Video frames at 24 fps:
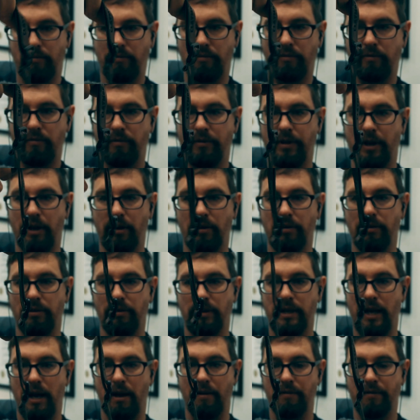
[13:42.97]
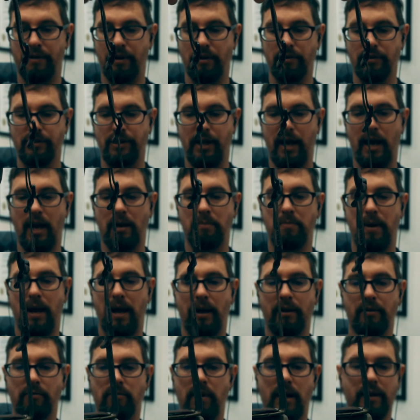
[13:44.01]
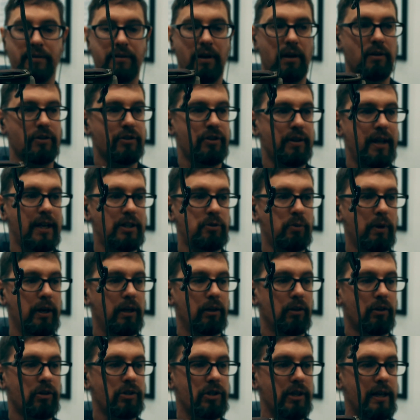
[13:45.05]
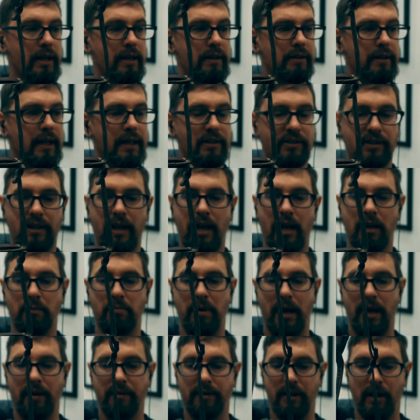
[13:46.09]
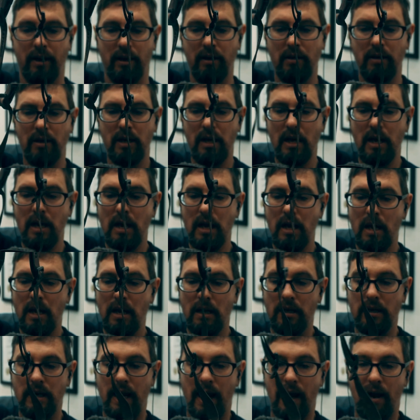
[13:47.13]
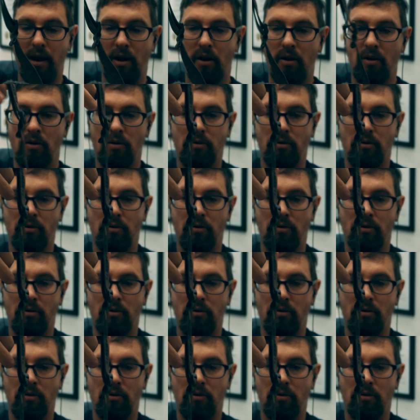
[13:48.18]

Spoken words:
There, yeah, there's the headband right there. So that's what it looks like. That's the headband there. Now